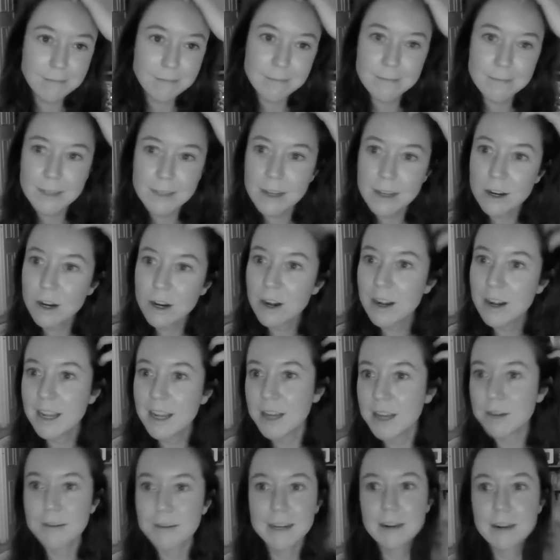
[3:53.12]

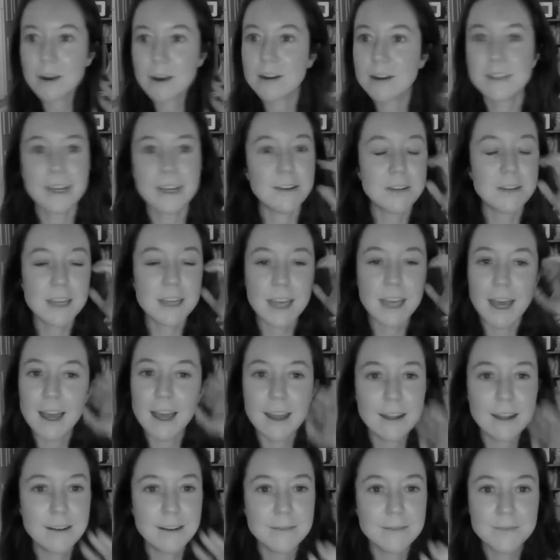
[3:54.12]
earlier in lockdown
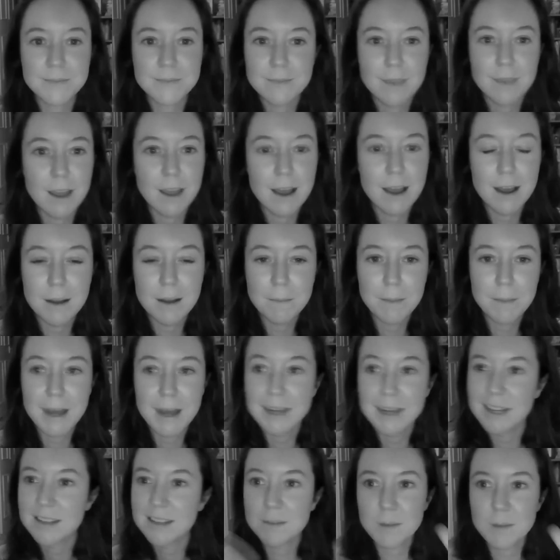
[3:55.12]
again, and
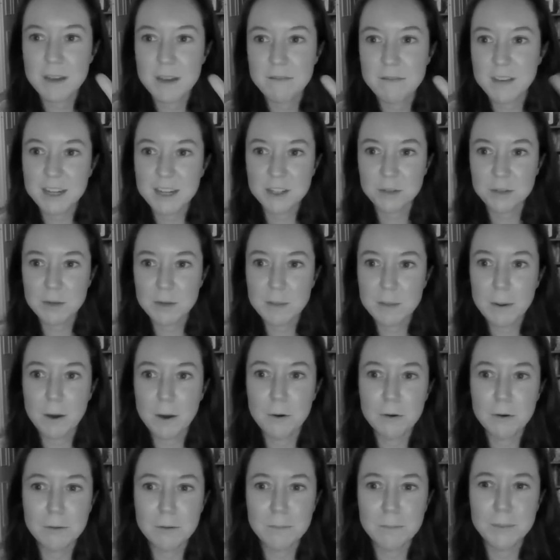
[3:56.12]
it's my victory
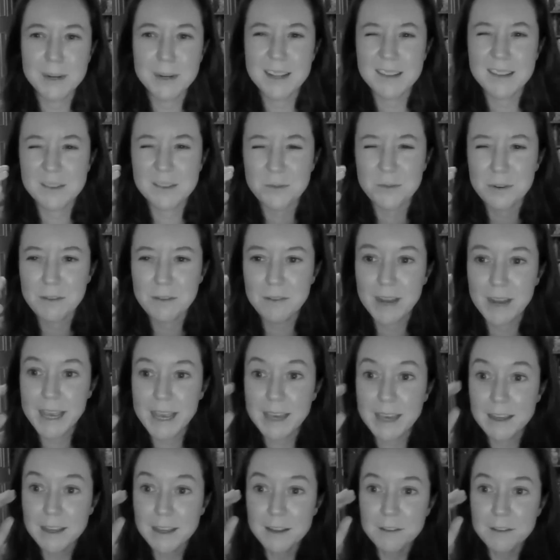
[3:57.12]
poem, but it's sort of
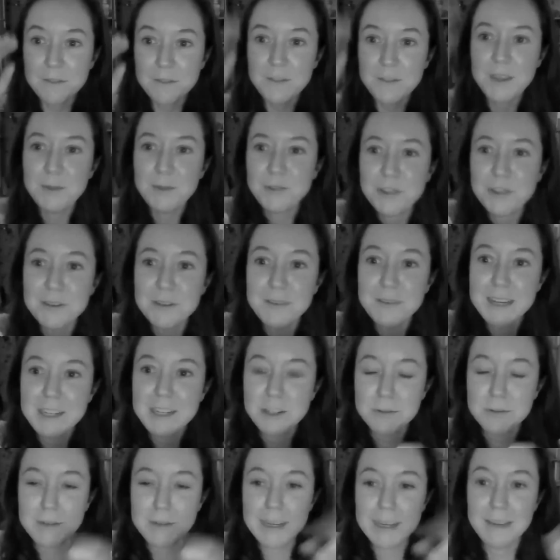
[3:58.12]
like future
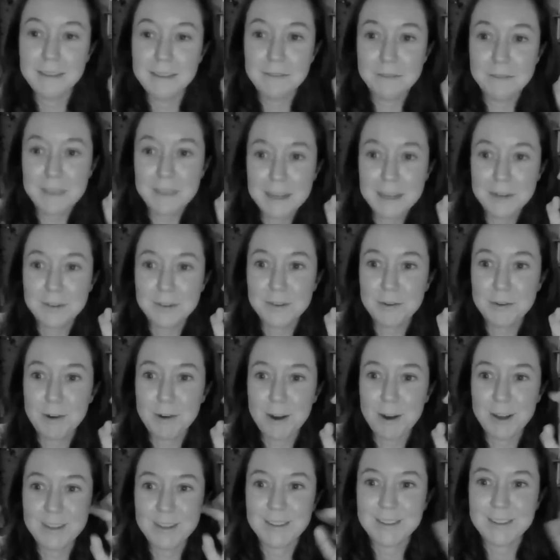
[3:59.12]
victory, fingers
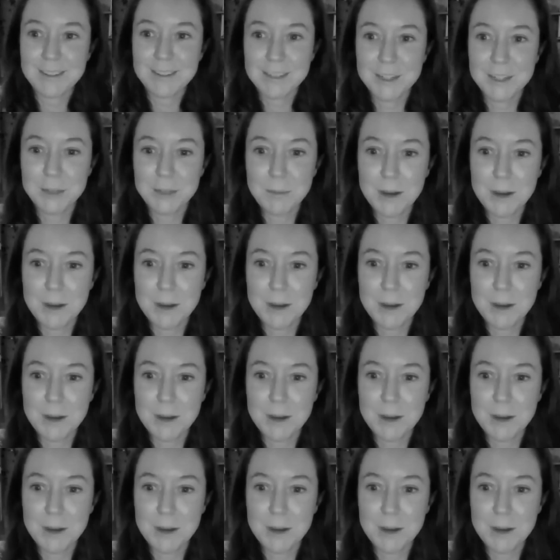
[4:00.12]
crossed, come on